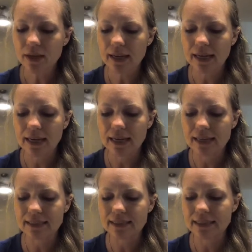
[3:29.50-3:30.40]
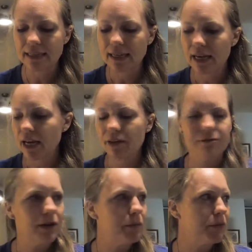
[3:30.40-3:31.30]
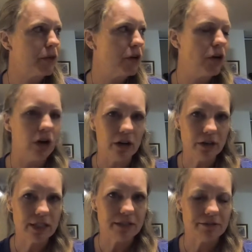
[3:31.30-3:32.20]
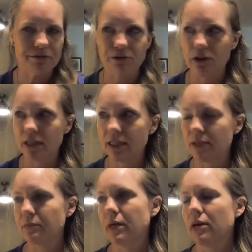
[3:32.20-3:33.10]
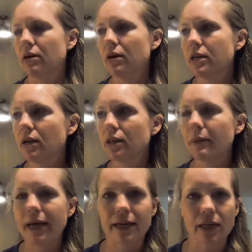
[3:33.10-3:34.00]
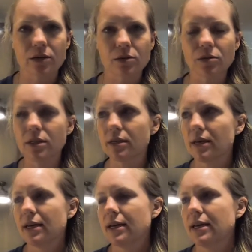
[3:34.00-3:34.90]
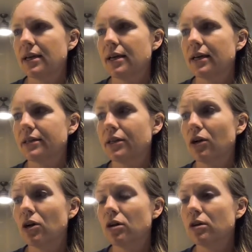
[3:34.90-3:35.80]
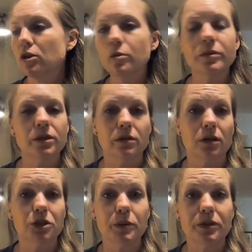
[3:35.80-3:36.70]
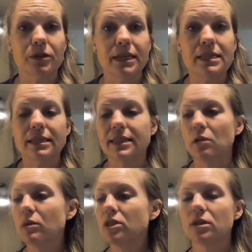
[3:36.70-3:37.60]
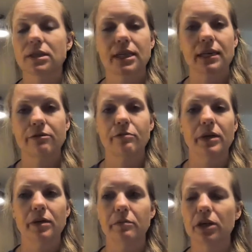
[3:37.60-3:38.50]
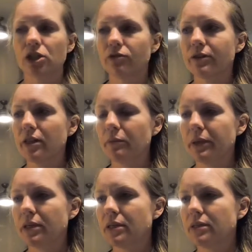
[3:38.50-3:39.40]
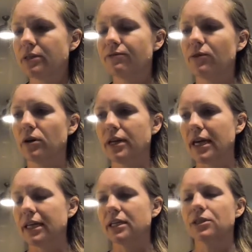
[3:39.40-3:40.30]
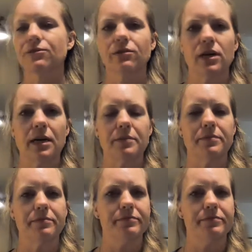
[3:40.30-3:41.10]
And from the garden front, my garden on the patios, the herbs are all doing great. Someone just gave me a bunch of clippings or cuttings from